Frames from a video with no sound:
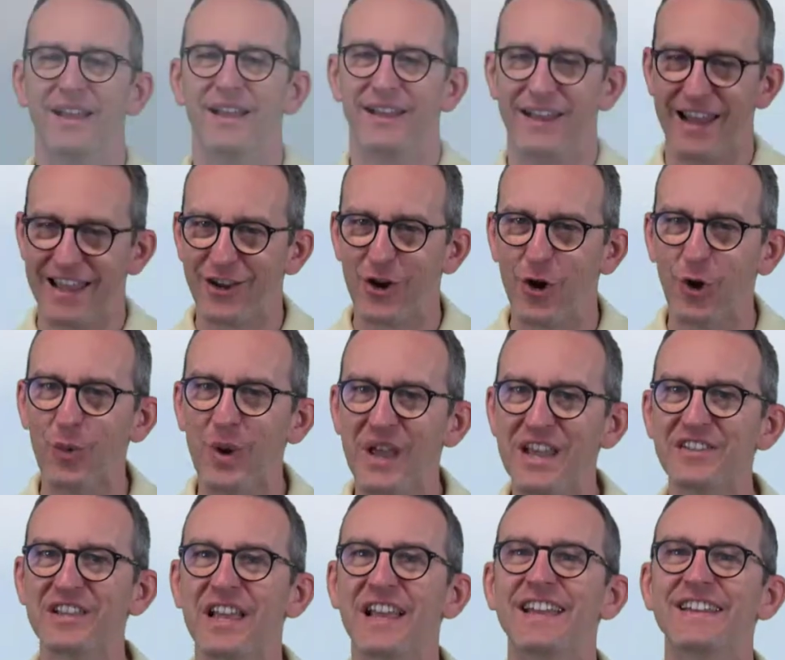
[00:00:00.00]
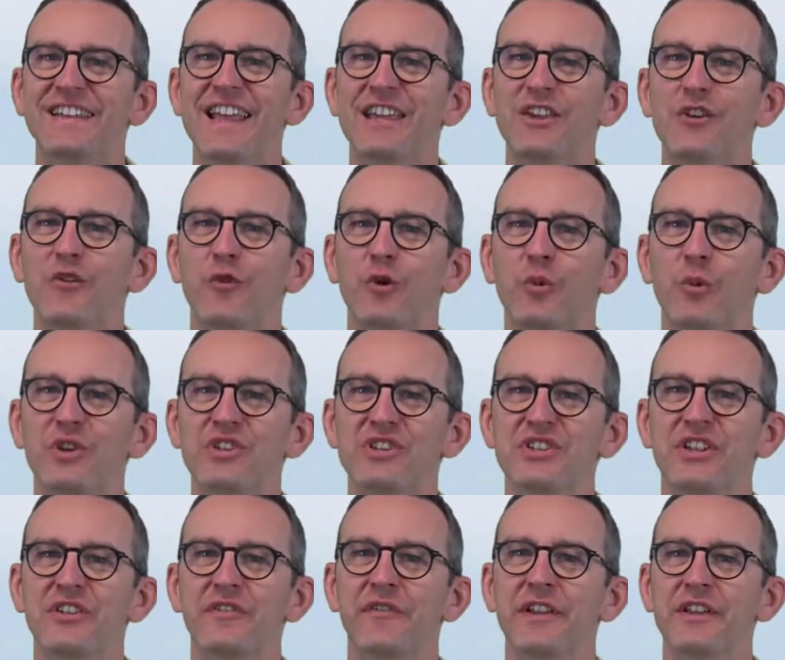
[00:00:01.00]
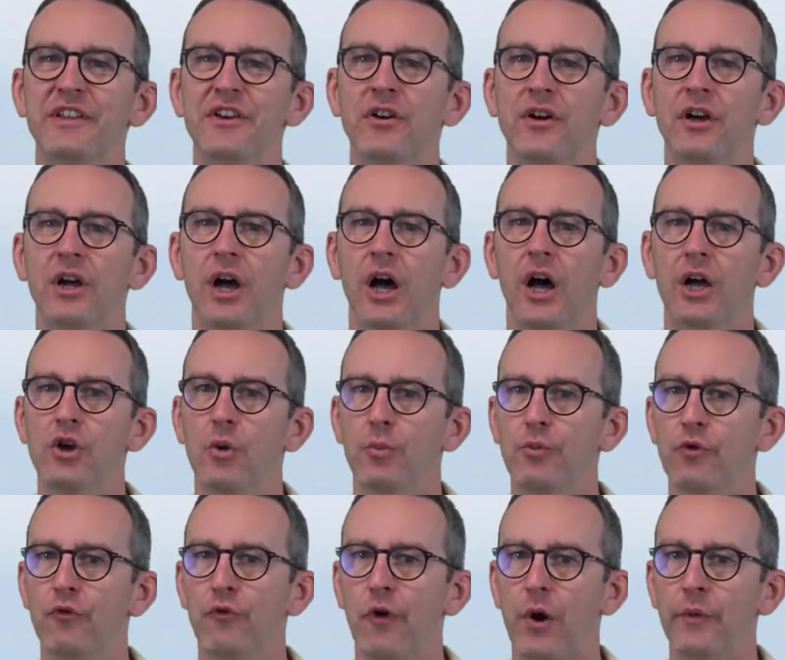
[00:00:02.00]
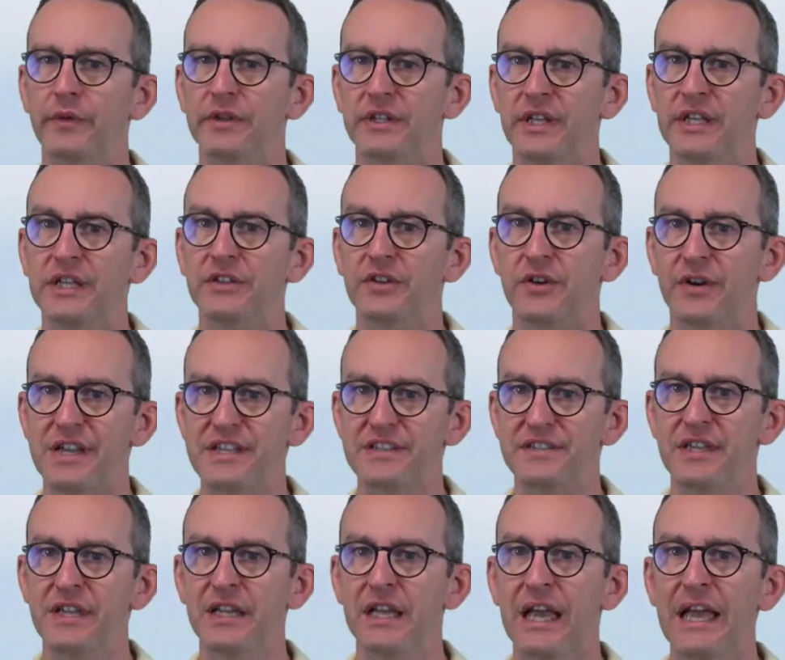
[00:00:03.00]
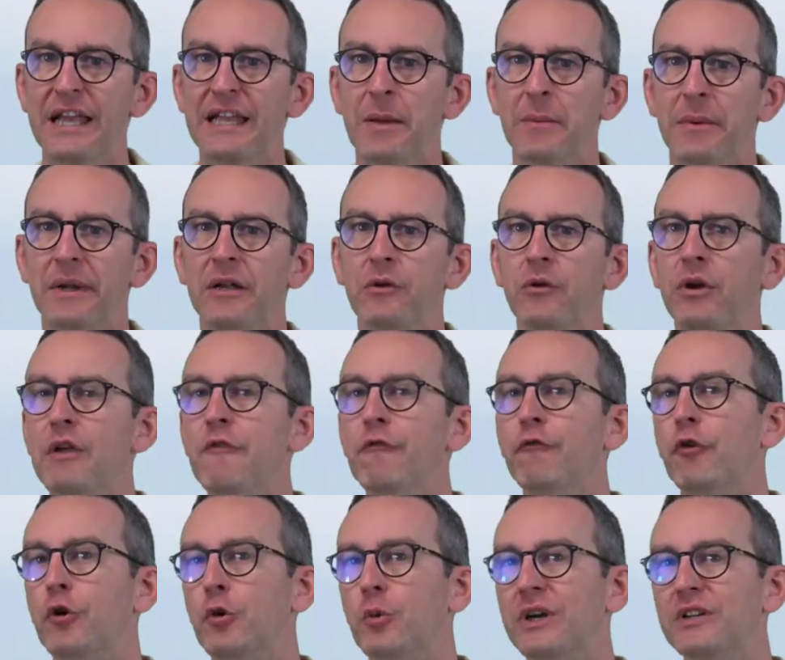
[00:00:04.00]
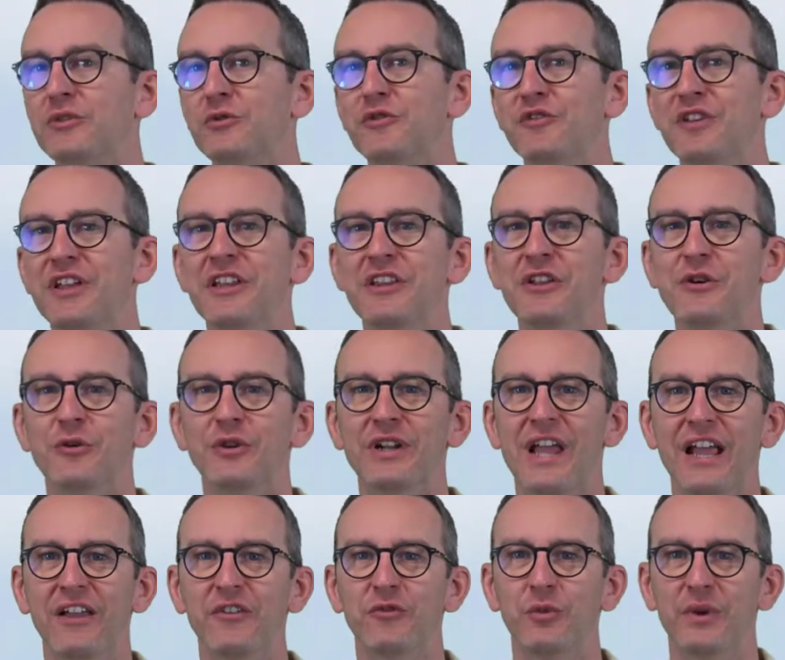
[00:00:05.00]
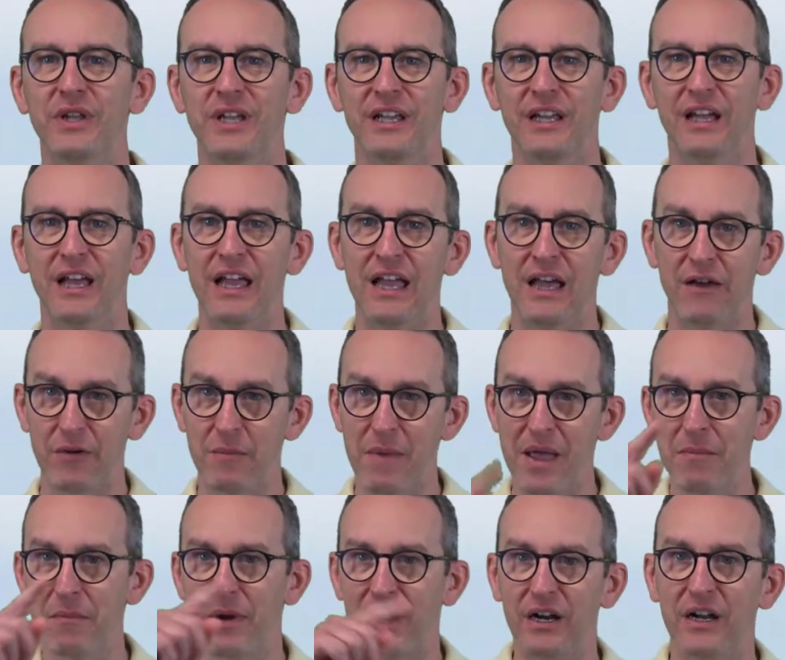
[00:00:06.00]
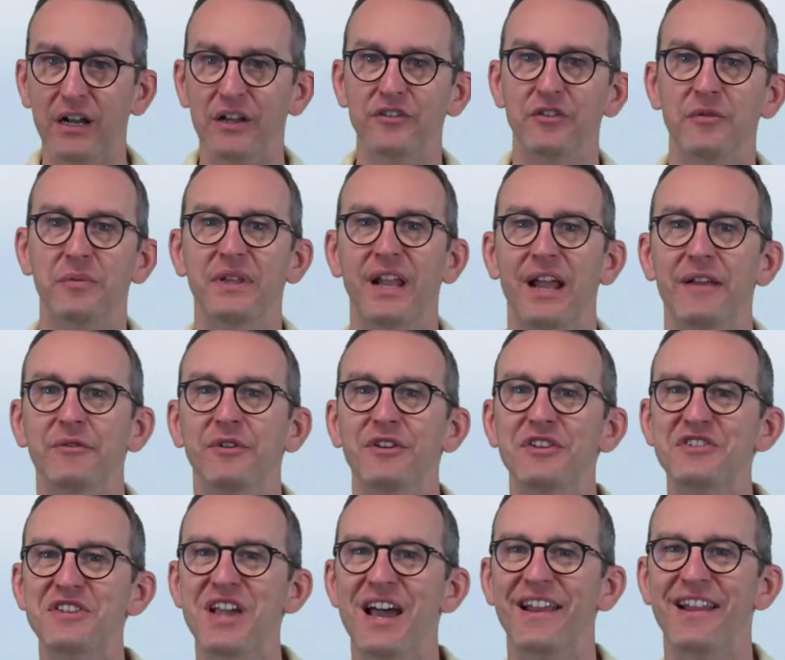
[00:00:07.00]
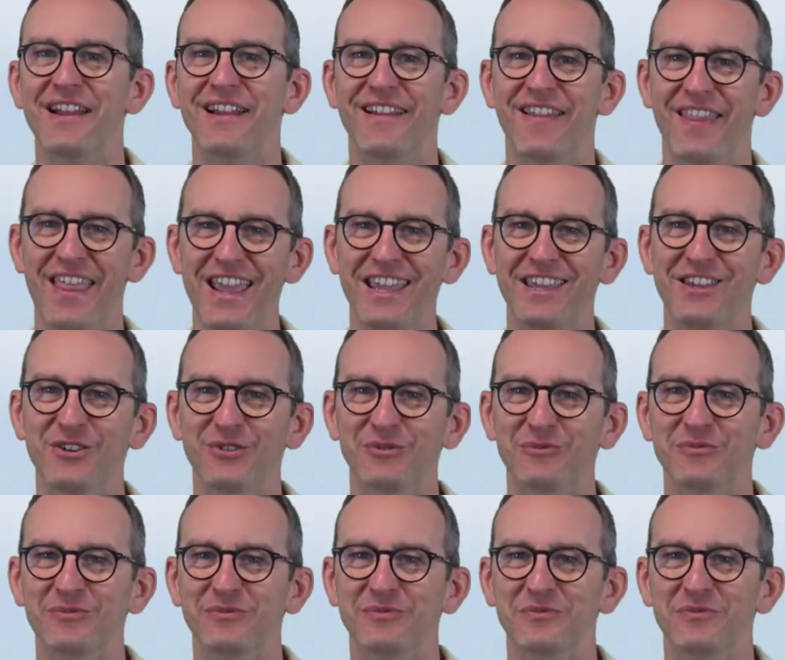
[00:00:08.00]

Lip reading: Like always, thank you for watching this video. I hope you found it interesting and I'm really looking forward to seeing you next week. Remember, subscribe to this channel. Thank you.